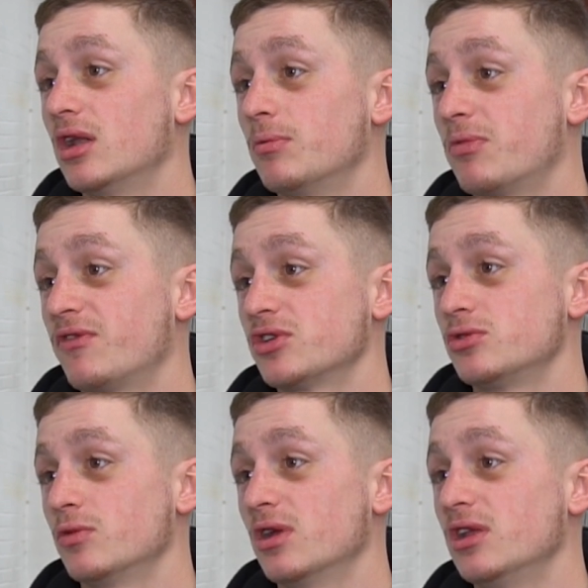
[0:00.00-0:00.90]

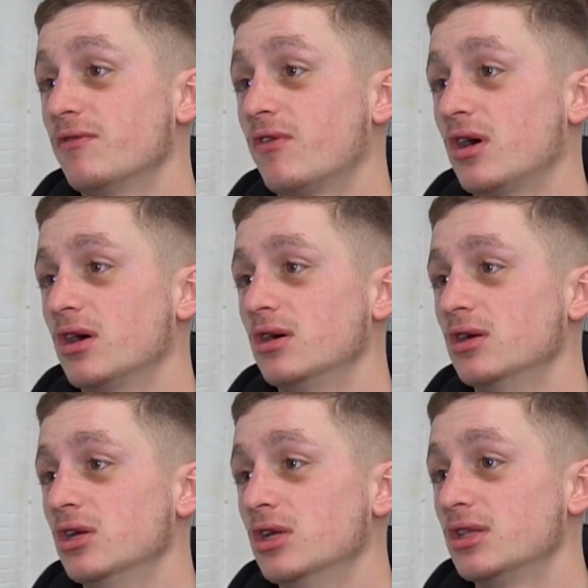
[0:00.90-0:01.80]
professional elite fighter,
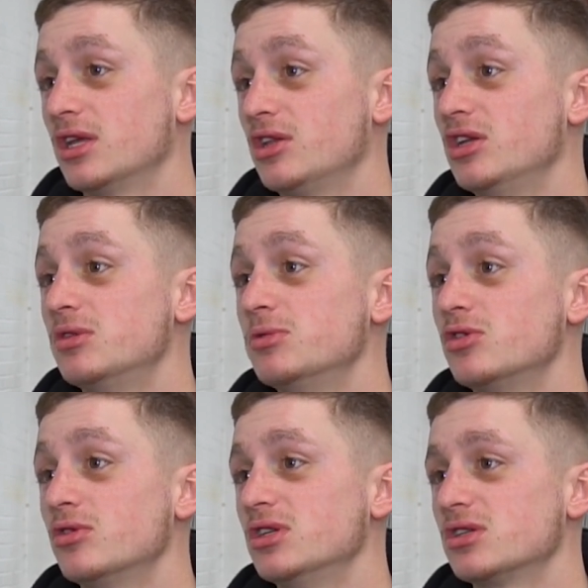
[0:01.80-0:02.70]
that you need to be
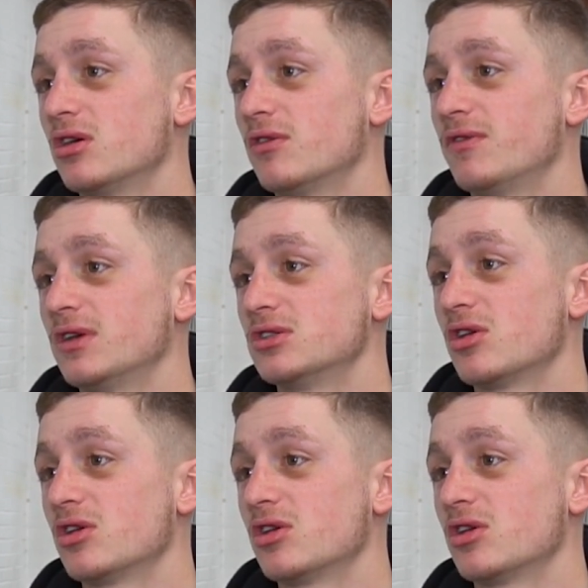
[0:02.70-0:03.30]
doing these kind of things,